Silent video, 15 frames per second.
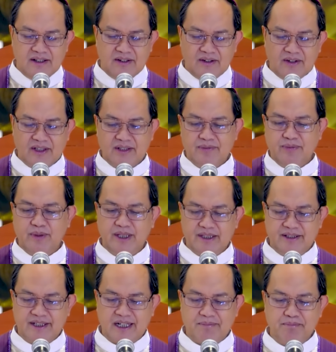or if we
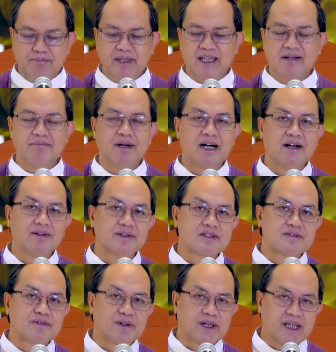drop big
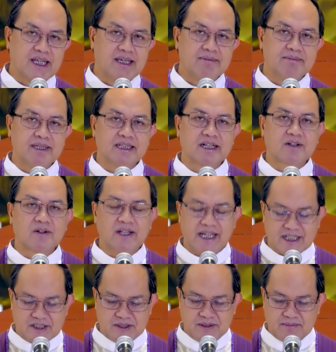amounts for him in the
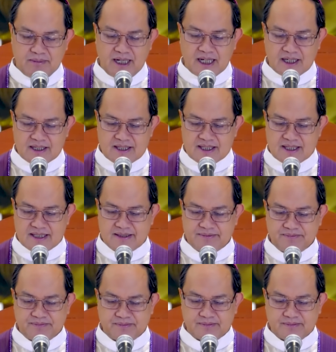collection box.